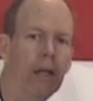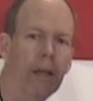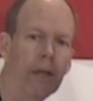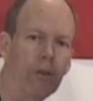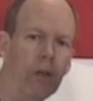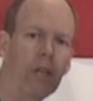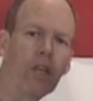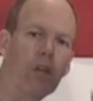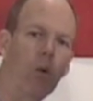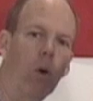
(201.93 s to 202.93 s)
that
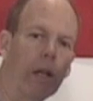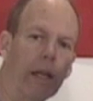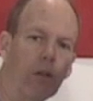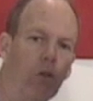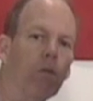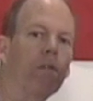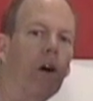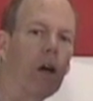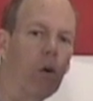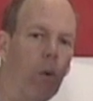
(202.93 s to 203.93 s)
you don't want to get too
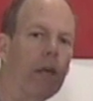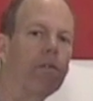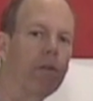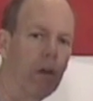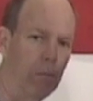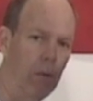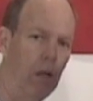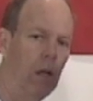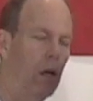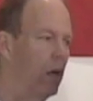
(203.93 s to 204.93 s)
far away from
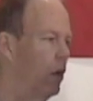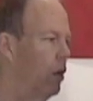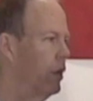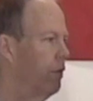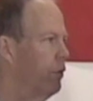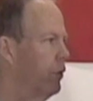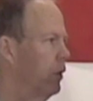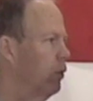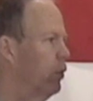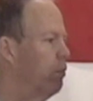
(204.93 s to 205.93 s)
if you're
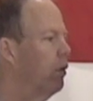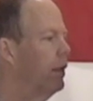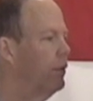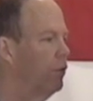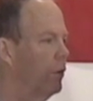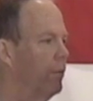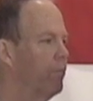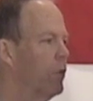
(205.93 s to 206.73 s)
going to replace it.